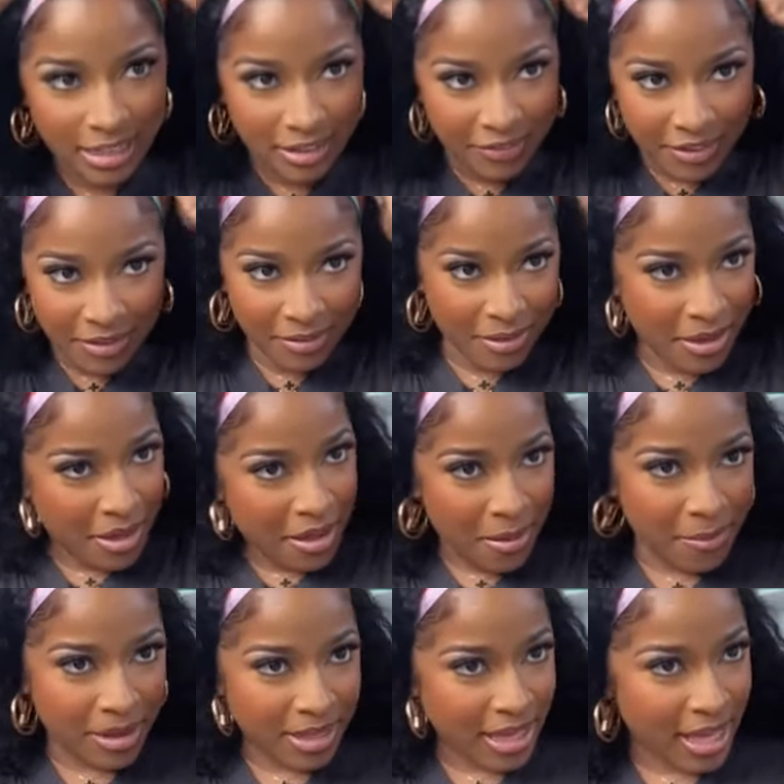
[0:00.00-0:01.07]
I love it.
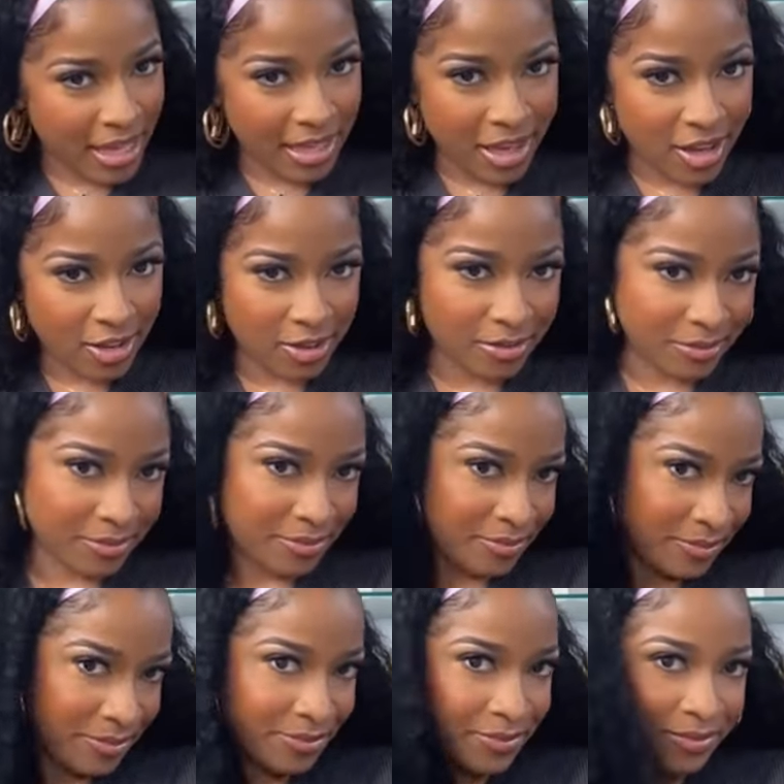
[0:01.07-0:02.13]
But yeah, y'all.
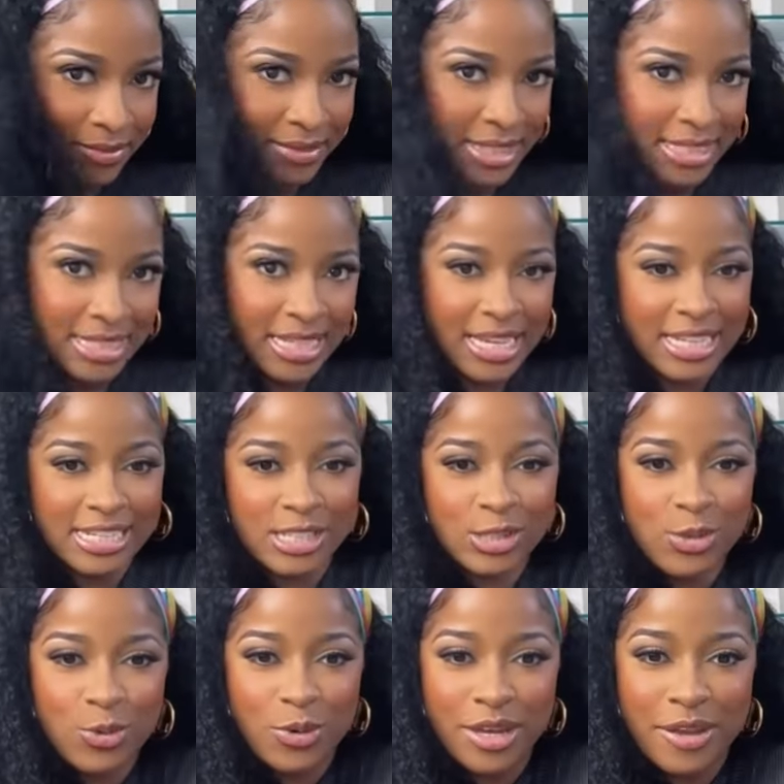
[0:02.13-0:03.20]
Let's get
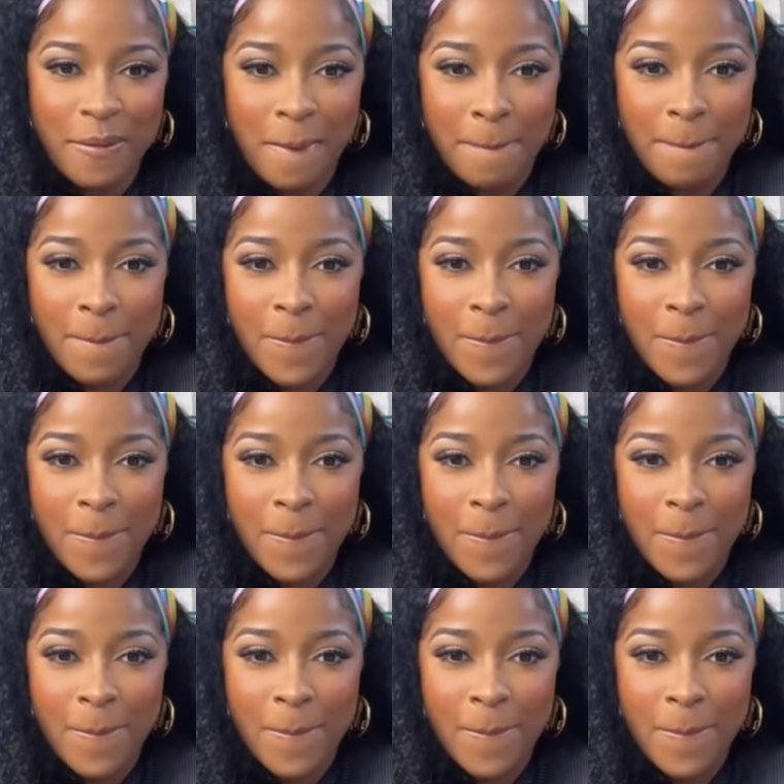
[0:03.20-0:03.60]
into it.